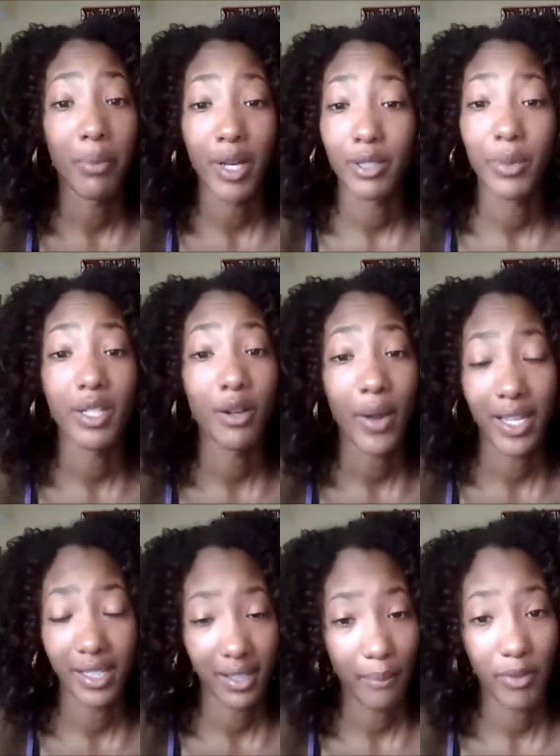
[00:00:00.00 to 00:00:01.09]
must be
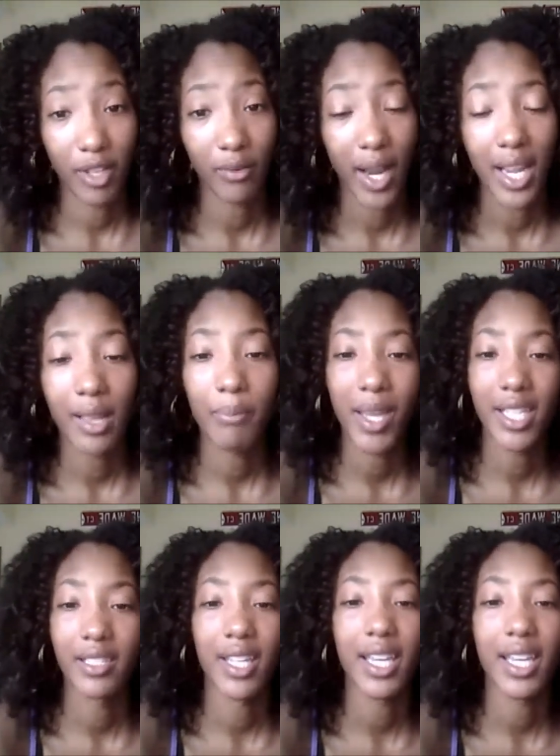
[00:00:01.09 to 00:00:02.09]
doing something right it makes